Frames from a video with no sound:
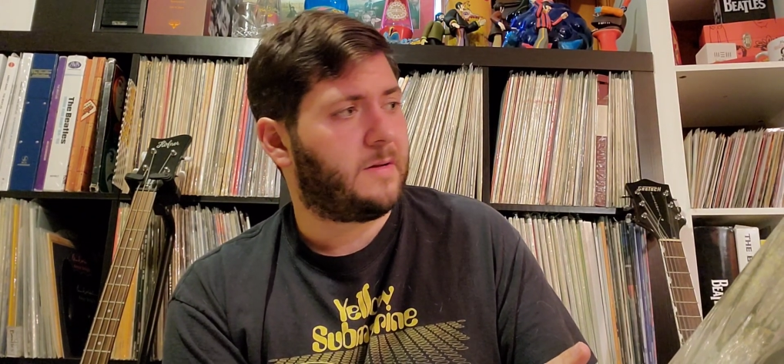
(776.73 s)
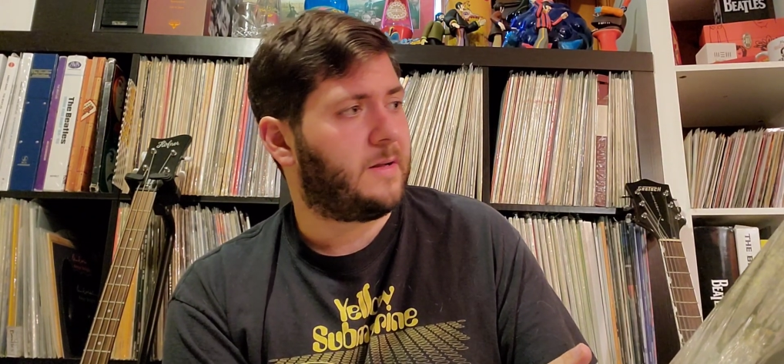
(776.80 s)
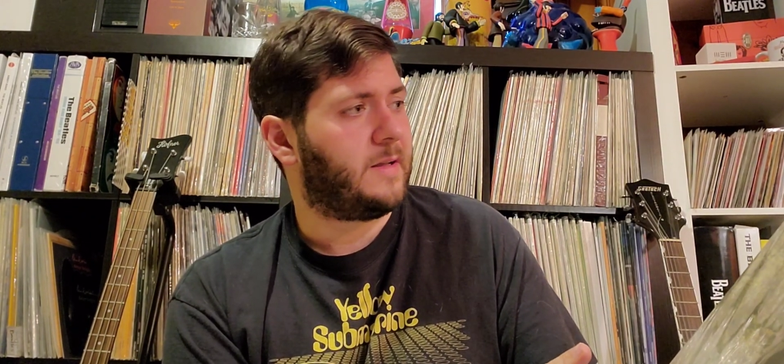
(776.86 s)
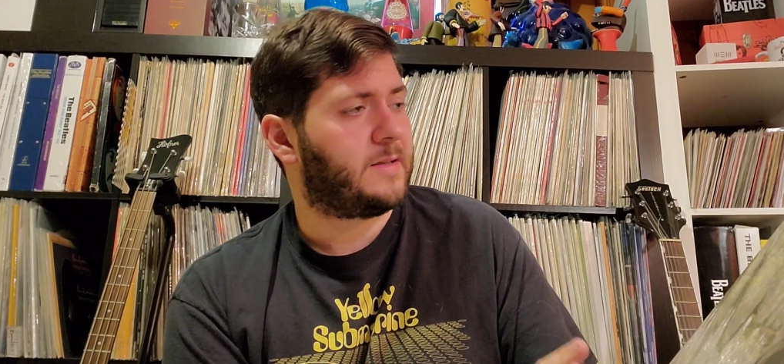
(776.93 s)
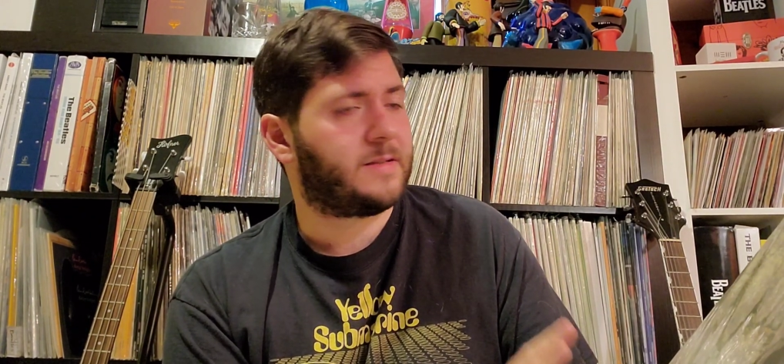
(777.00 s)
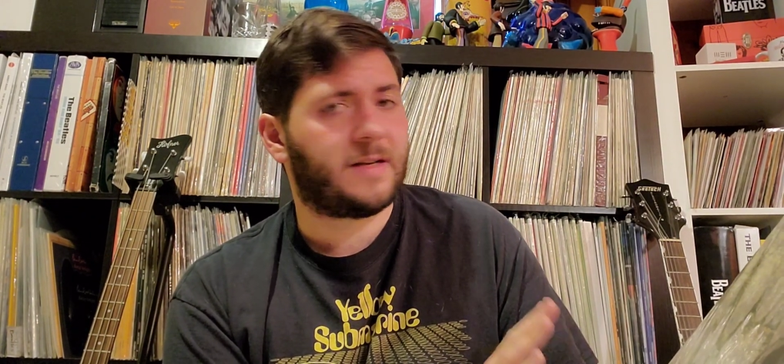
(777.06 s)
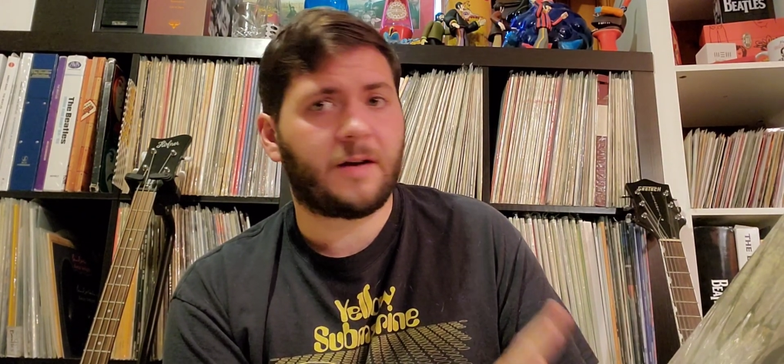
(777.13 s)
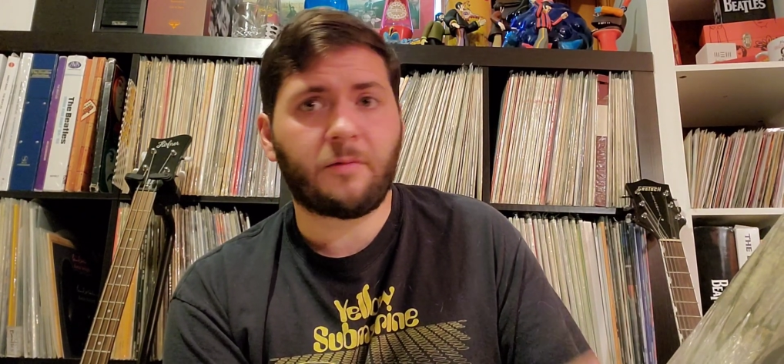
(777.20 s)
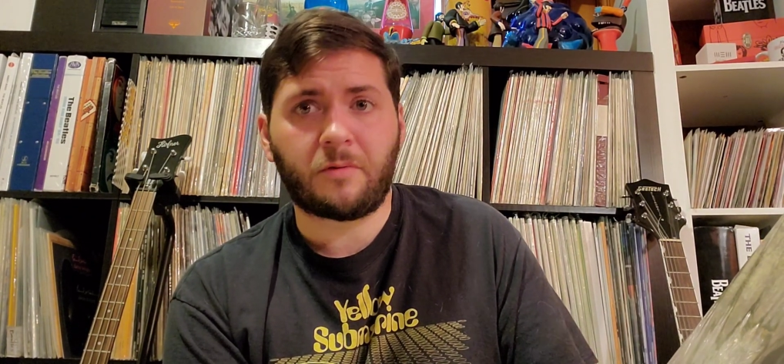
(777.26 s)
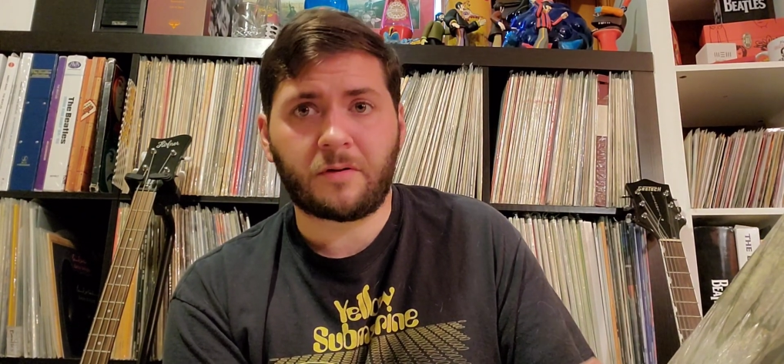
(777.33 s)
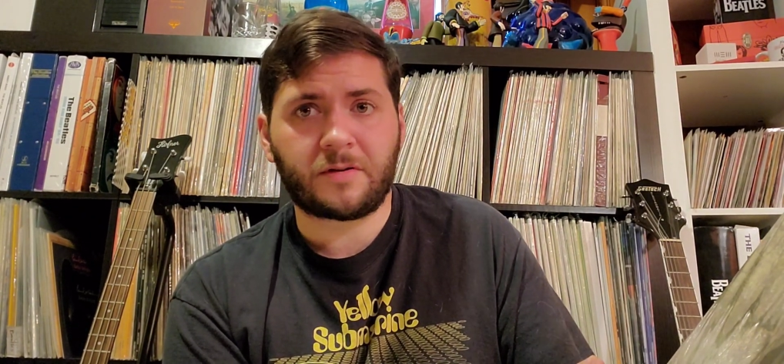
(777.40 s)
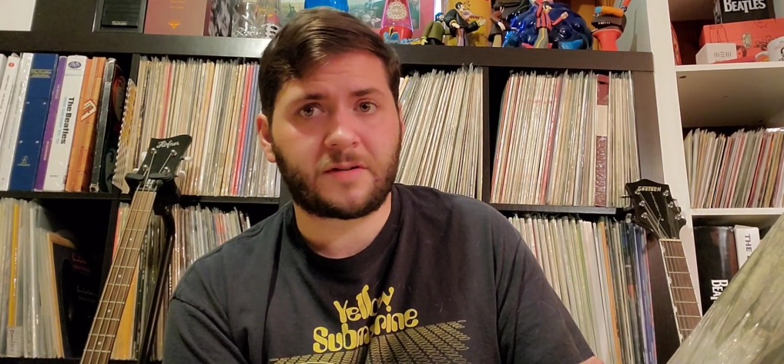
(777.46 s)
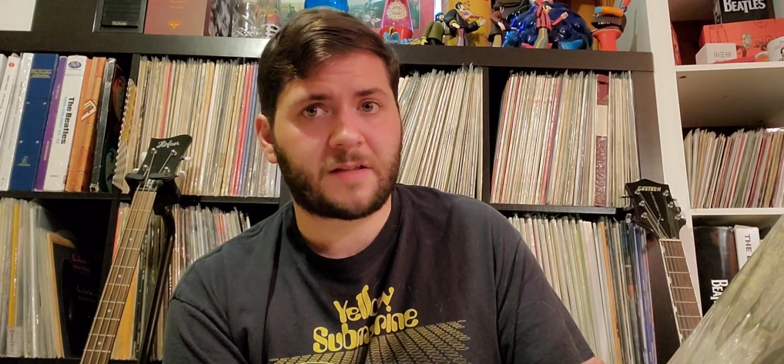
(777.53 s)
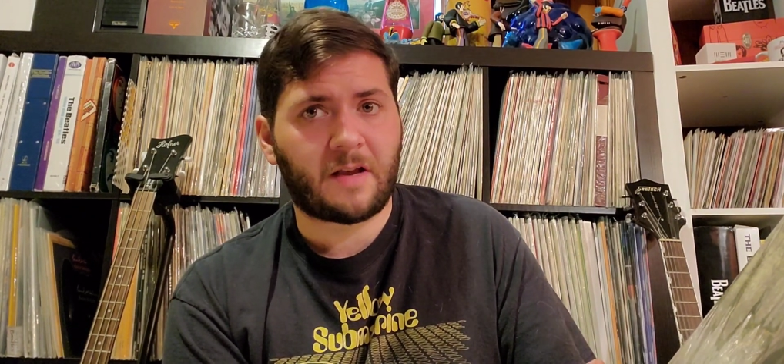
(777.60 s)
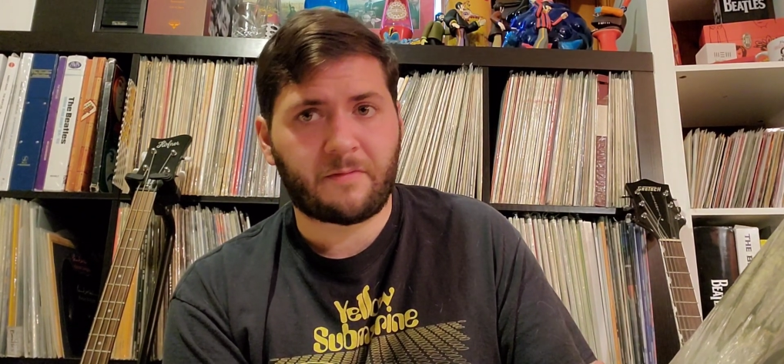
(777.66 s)
It's not worth
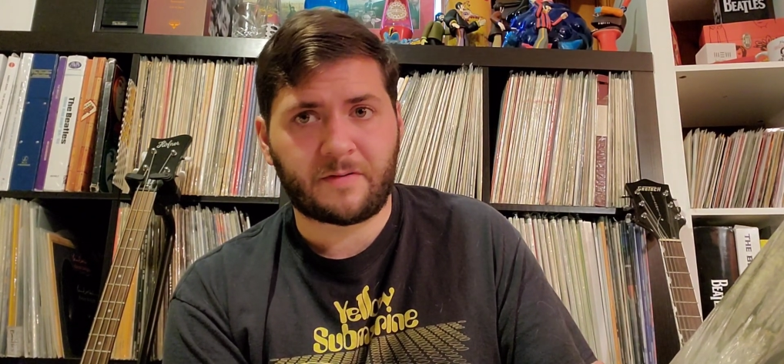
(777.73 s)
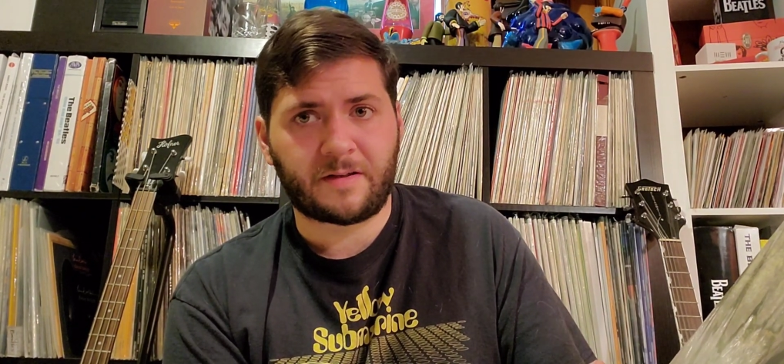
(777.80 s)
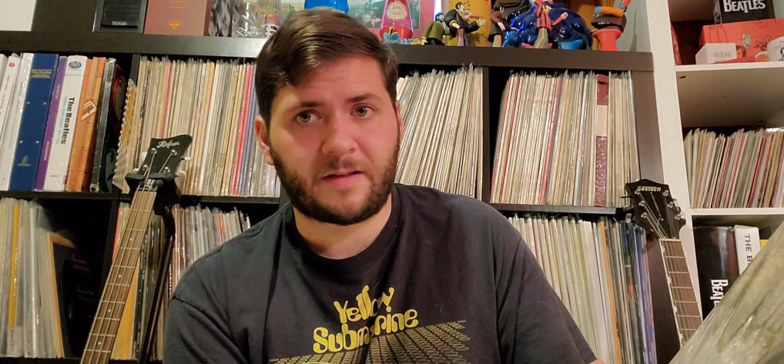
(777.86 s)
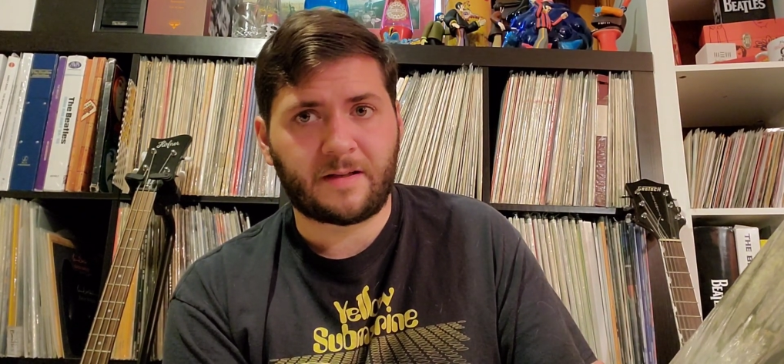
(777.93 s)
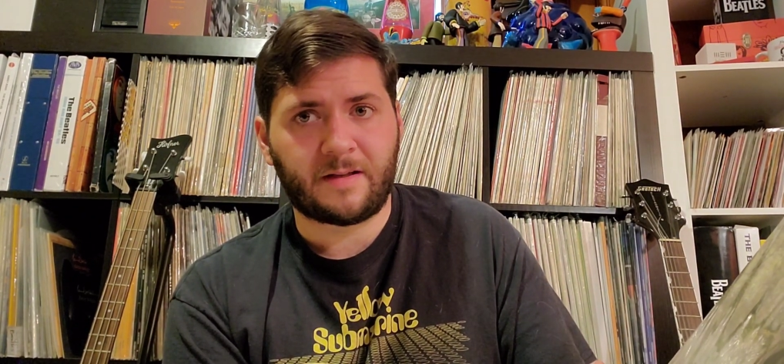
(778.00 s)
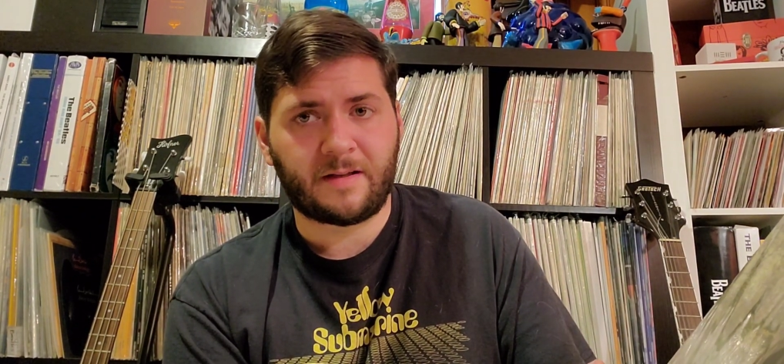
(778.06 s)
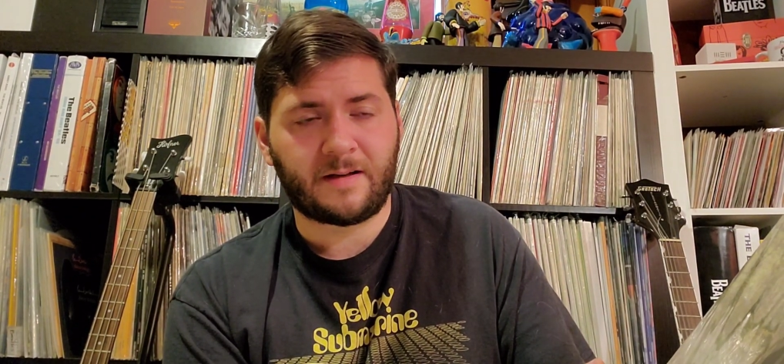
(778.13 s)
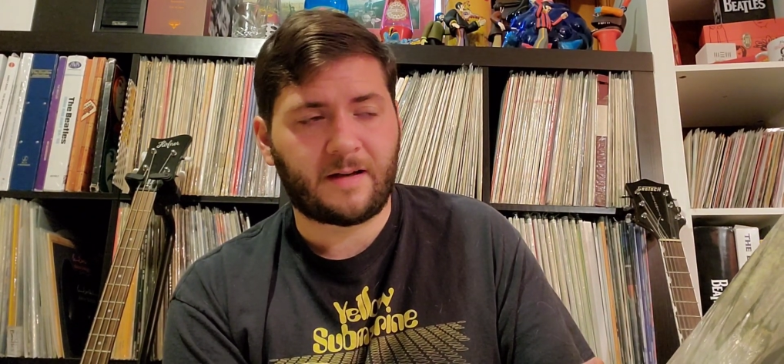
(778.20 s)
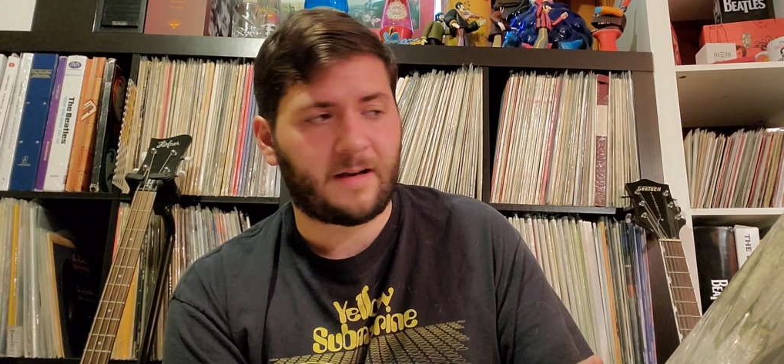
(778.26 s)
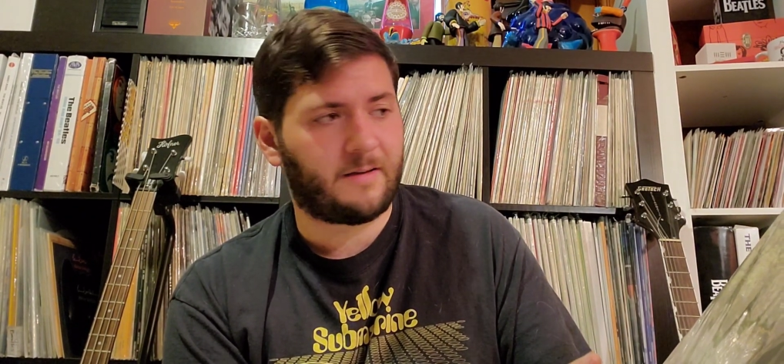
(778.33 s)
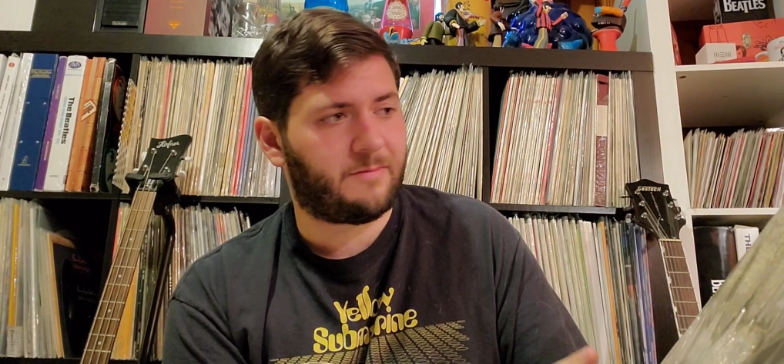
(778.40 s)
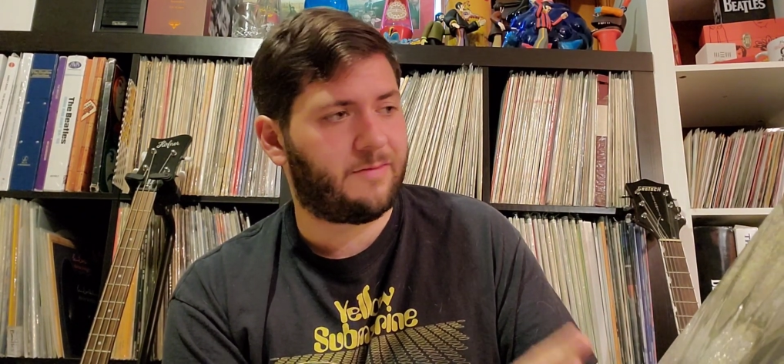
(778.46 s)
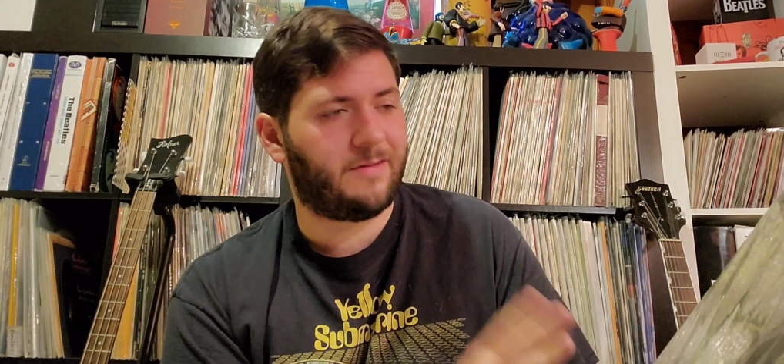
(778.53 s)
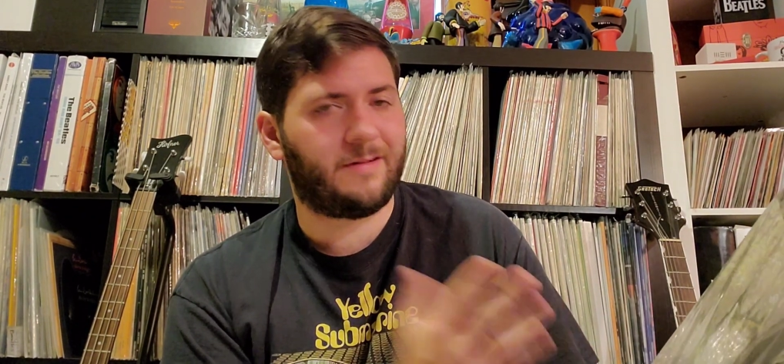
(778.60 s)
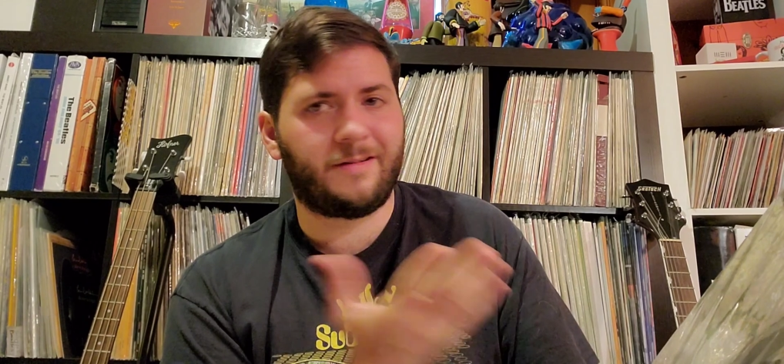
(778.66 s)
$70. I've